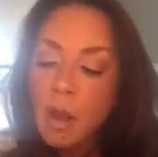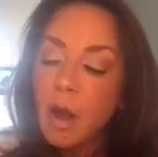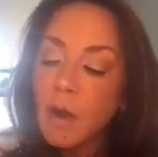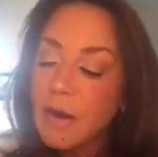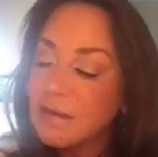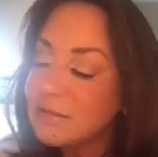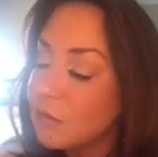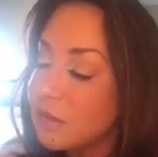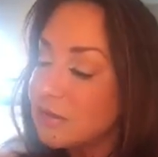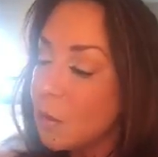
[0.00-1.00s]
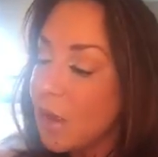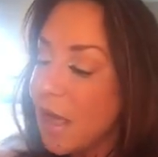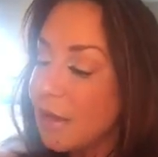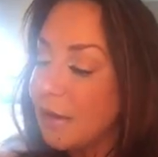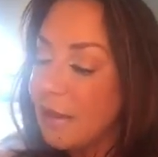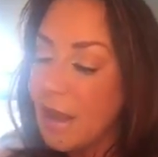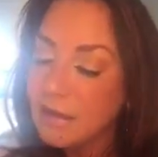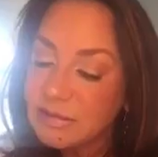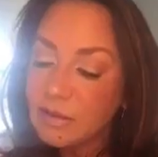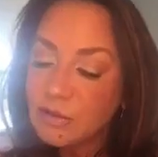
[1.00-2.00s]
All right, so let's go ahead and
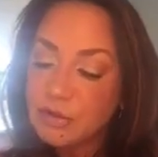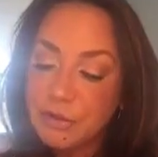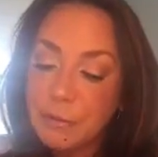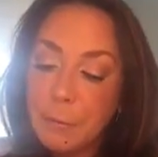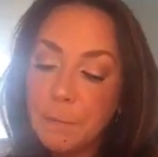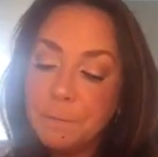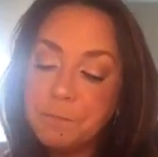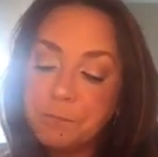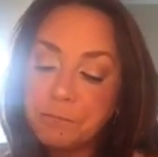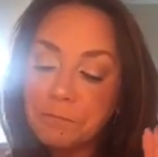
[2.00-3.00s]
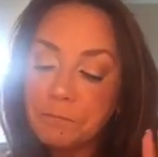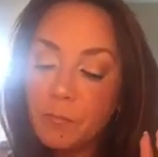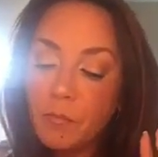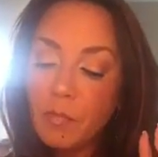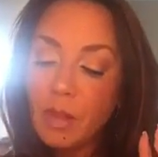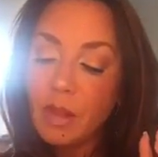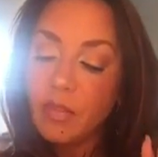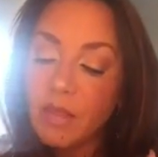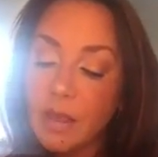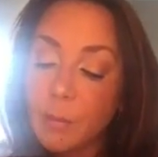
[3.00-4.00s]
get to...
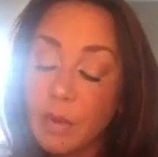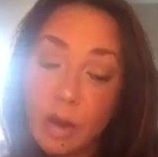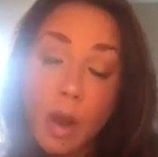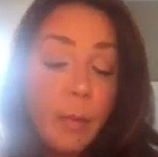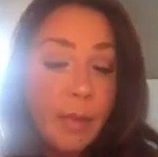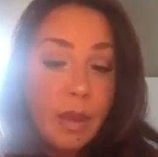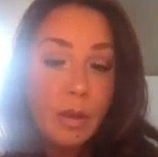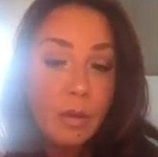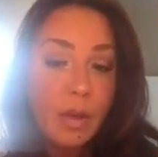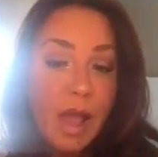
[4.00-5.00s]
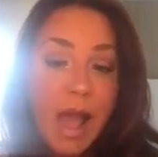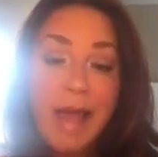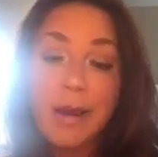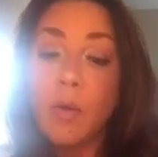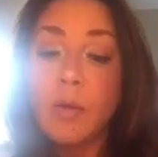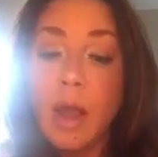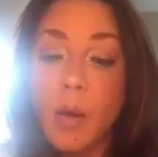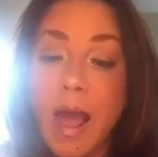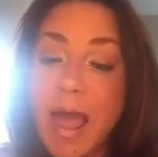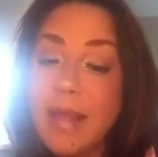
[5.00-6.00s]
But it could be you. I don't
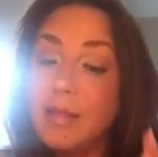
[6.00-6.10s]
know. I